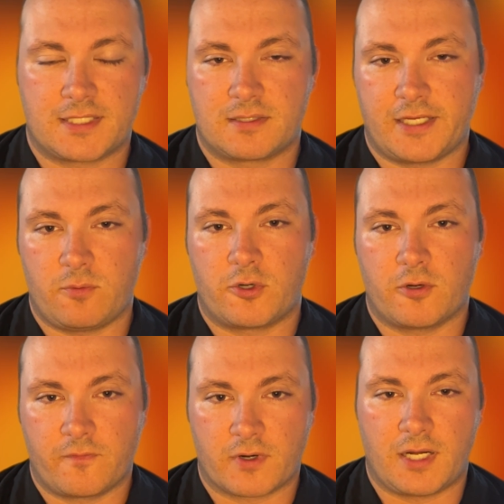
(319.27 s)
get one
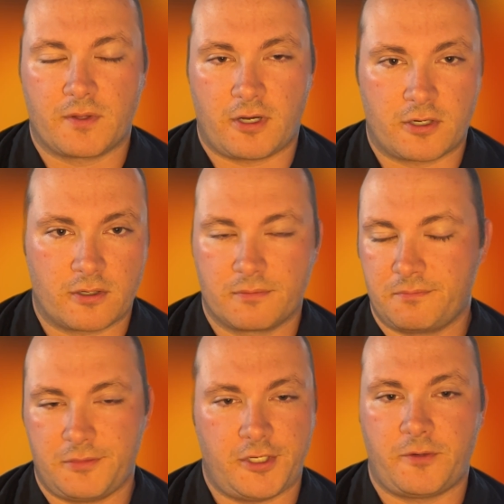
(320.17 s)
over on the auditor.
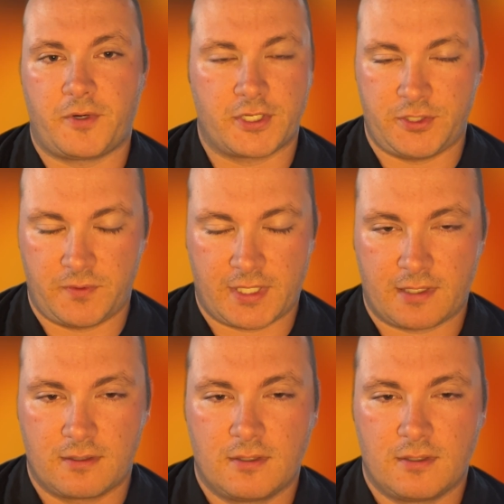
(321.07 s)
You don't want to do that.